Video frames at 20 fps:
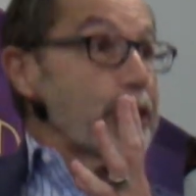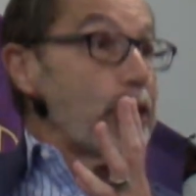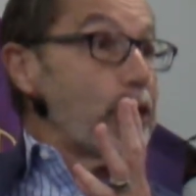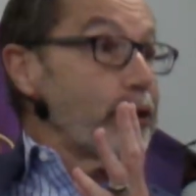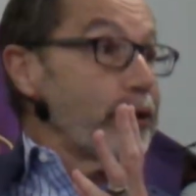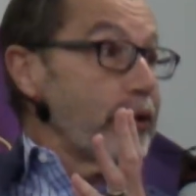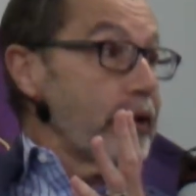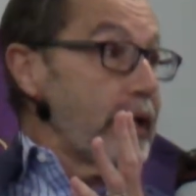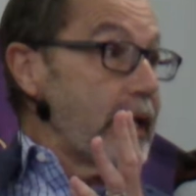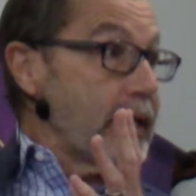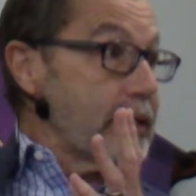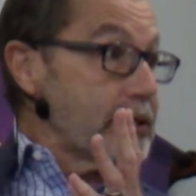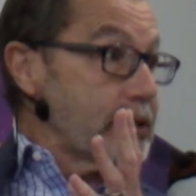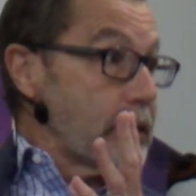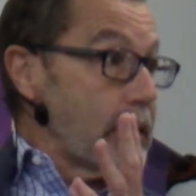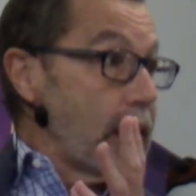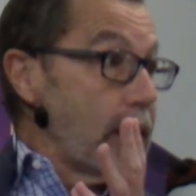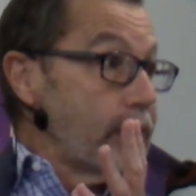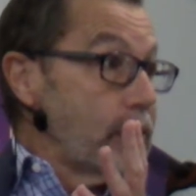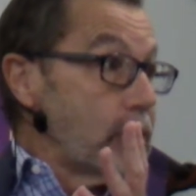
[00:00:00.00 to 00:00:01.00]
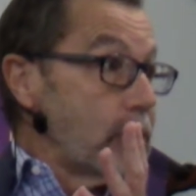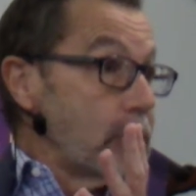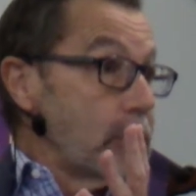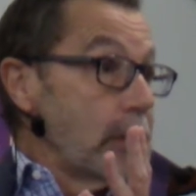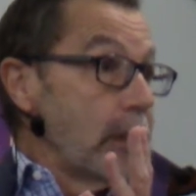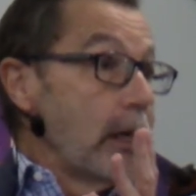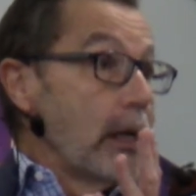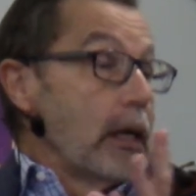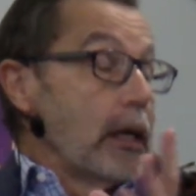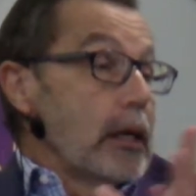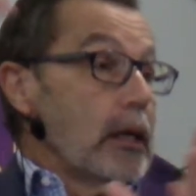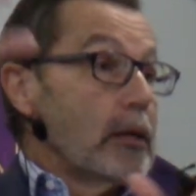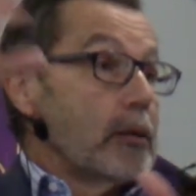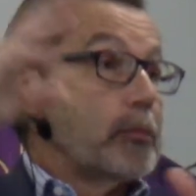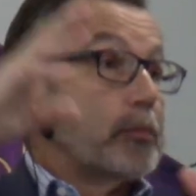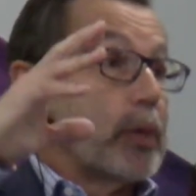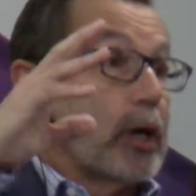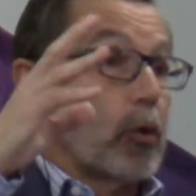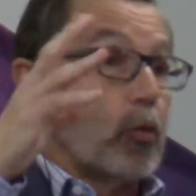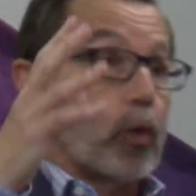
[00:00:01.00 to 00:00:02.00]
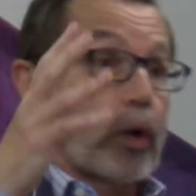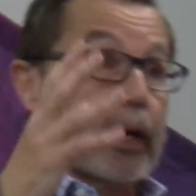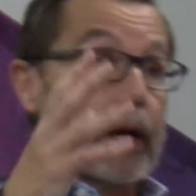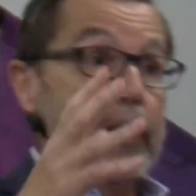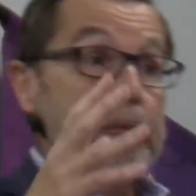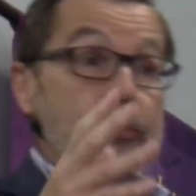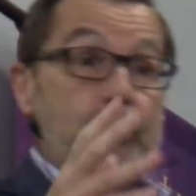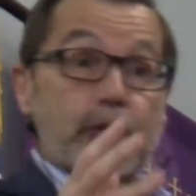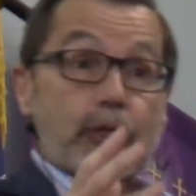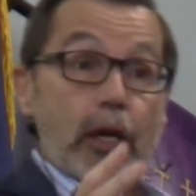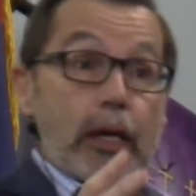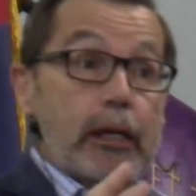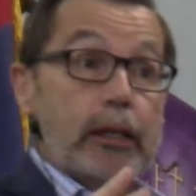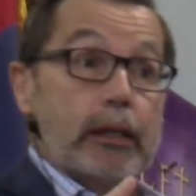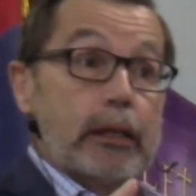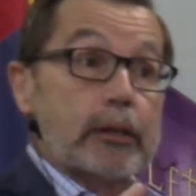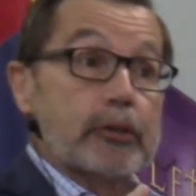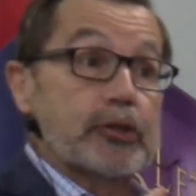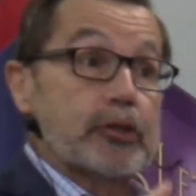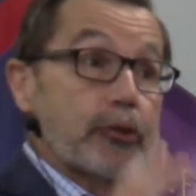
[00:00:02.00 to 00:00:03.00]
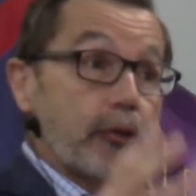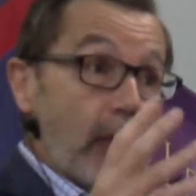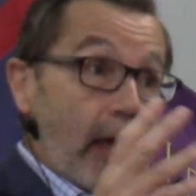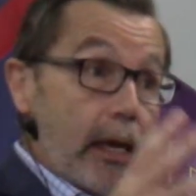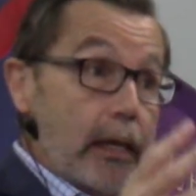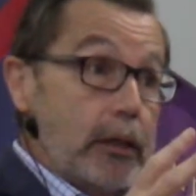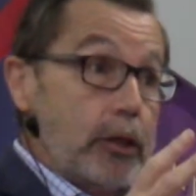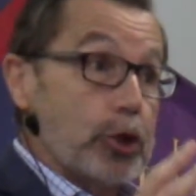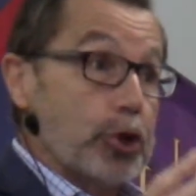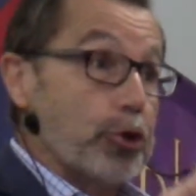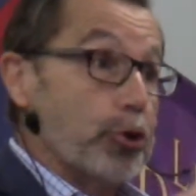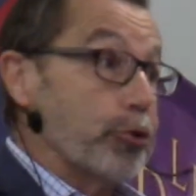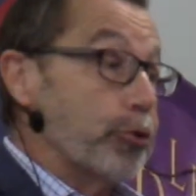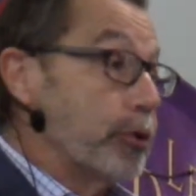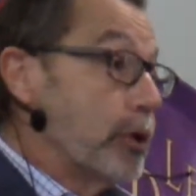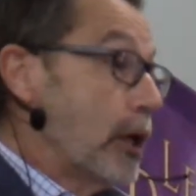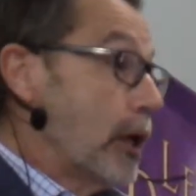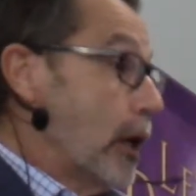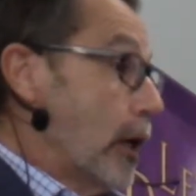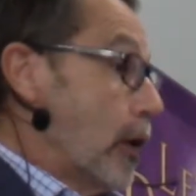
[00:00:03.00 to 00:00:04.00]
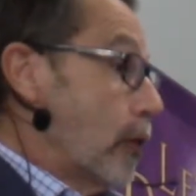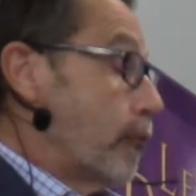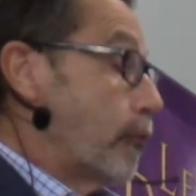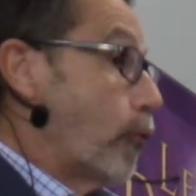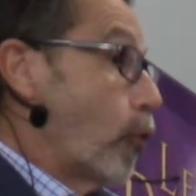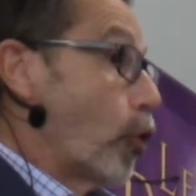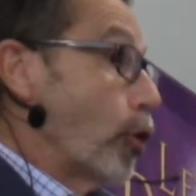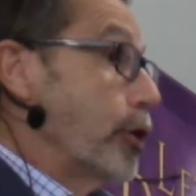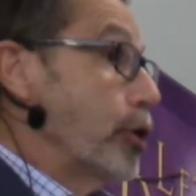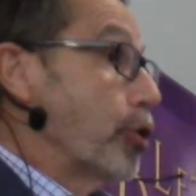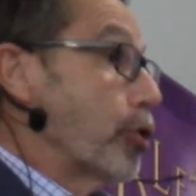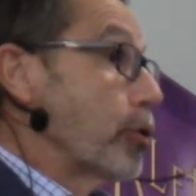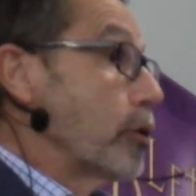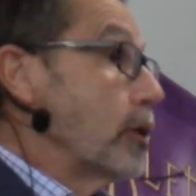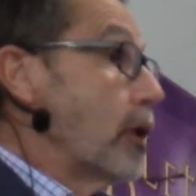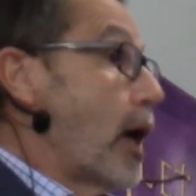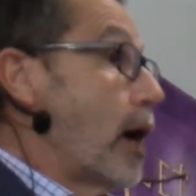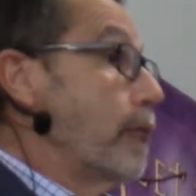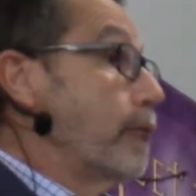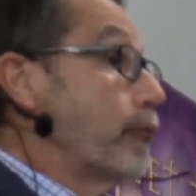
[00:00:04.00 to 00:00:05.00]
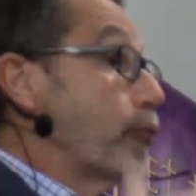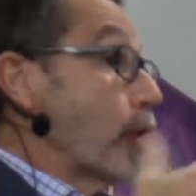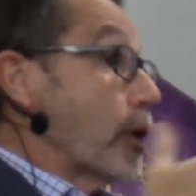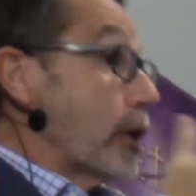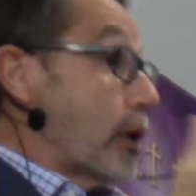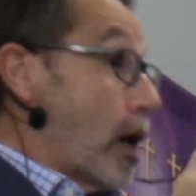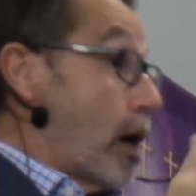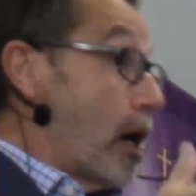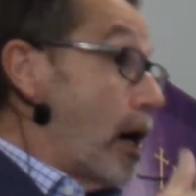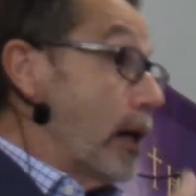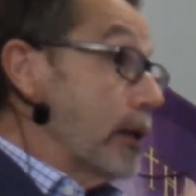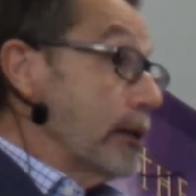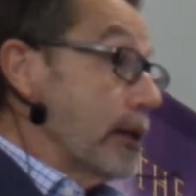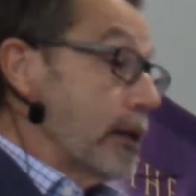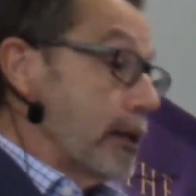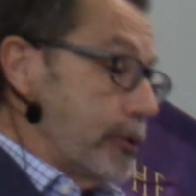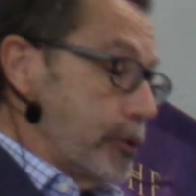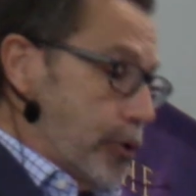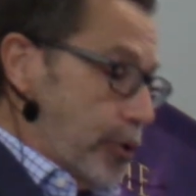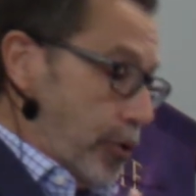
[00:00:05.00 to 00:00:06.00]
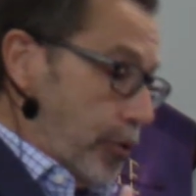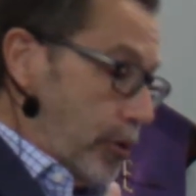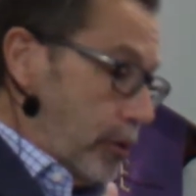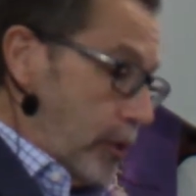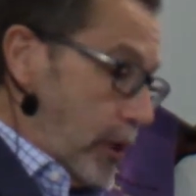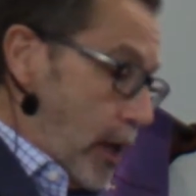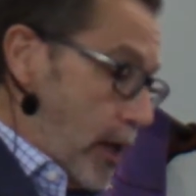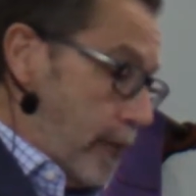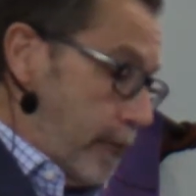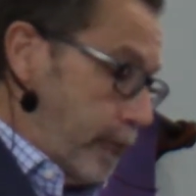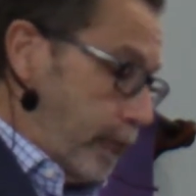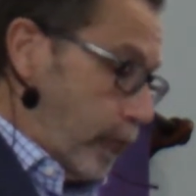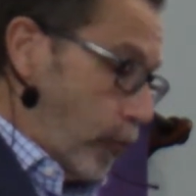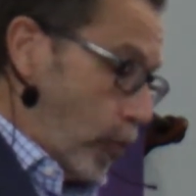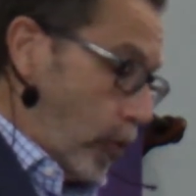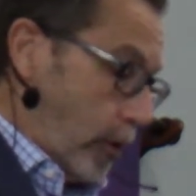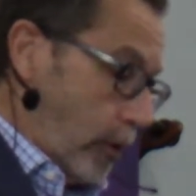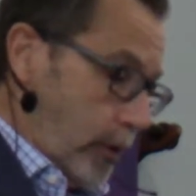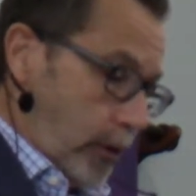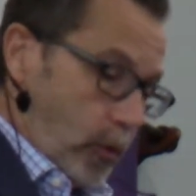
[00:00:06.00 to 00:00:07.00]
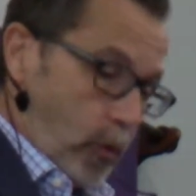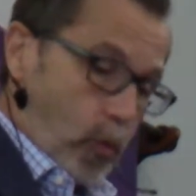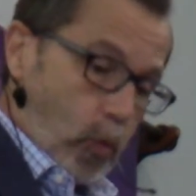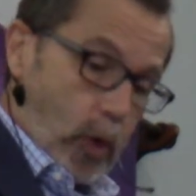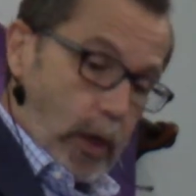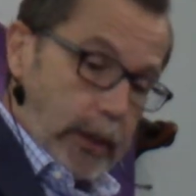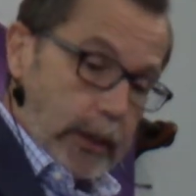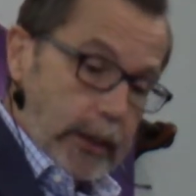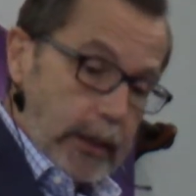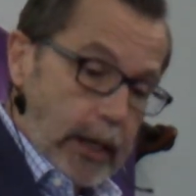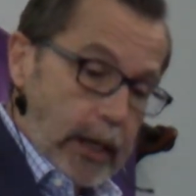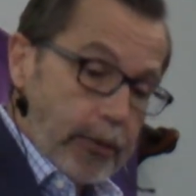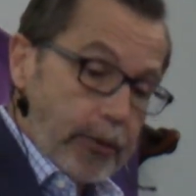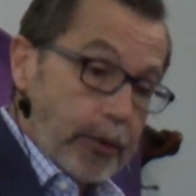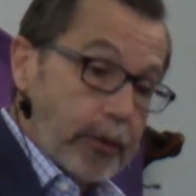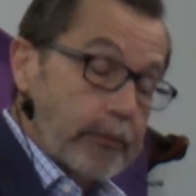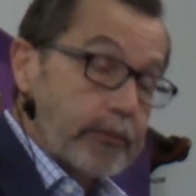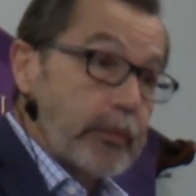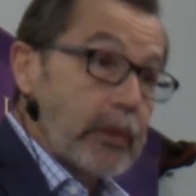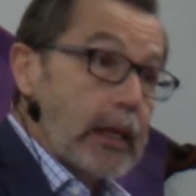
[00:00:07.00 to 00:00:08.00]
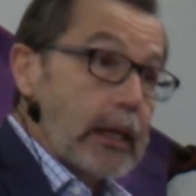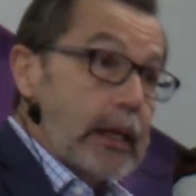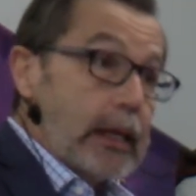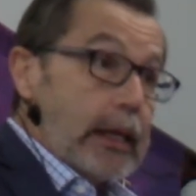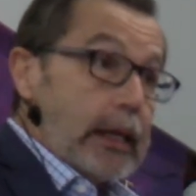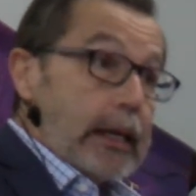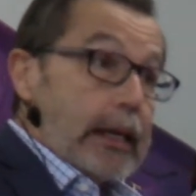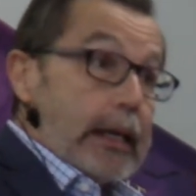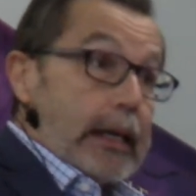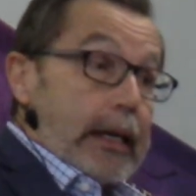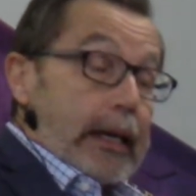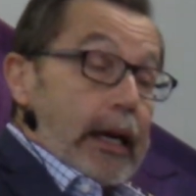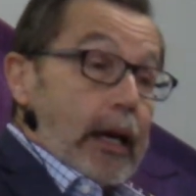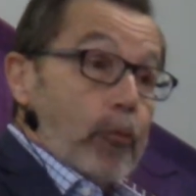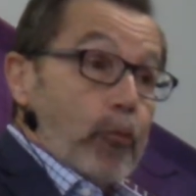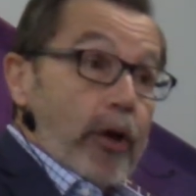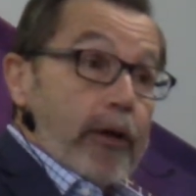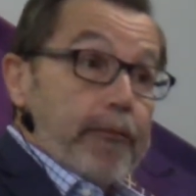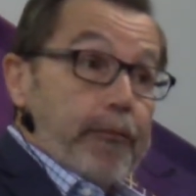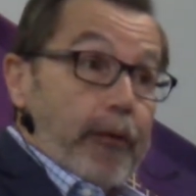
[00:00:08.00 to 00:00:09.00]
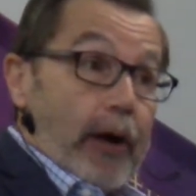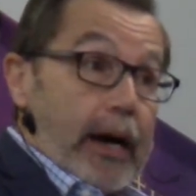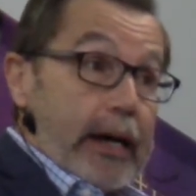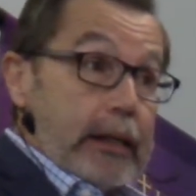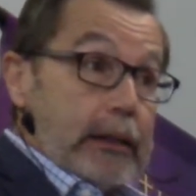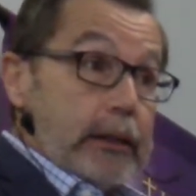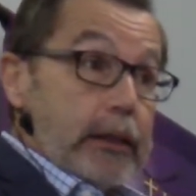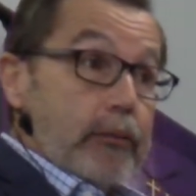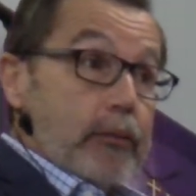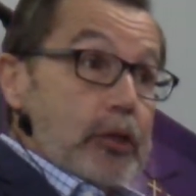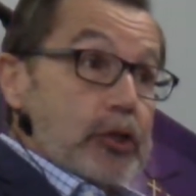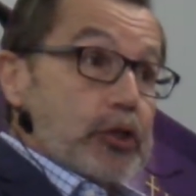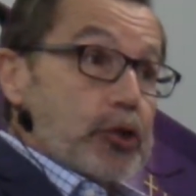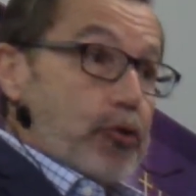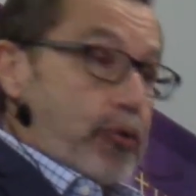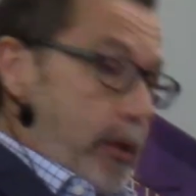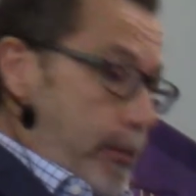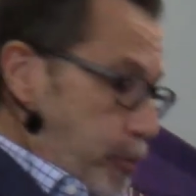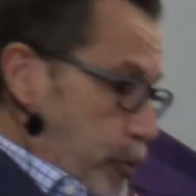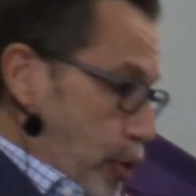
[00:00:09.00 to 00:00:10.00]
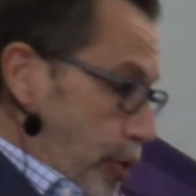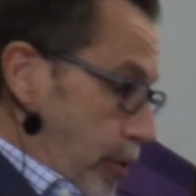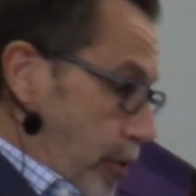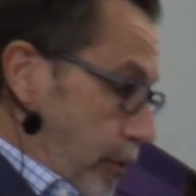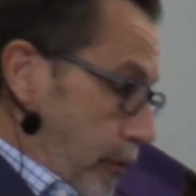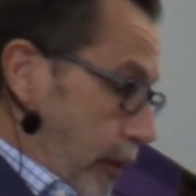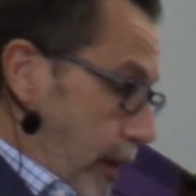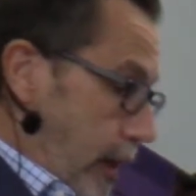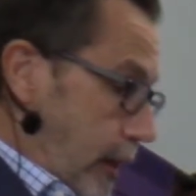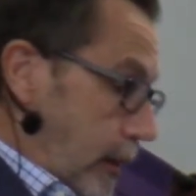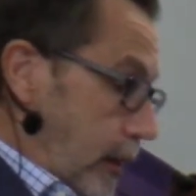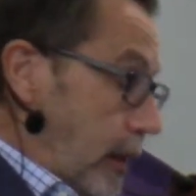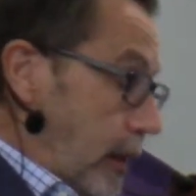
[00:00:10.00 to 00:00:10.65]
go to the next level. But what I'm saying is thank you for your love for God and your love for one another. And we find in the scripture that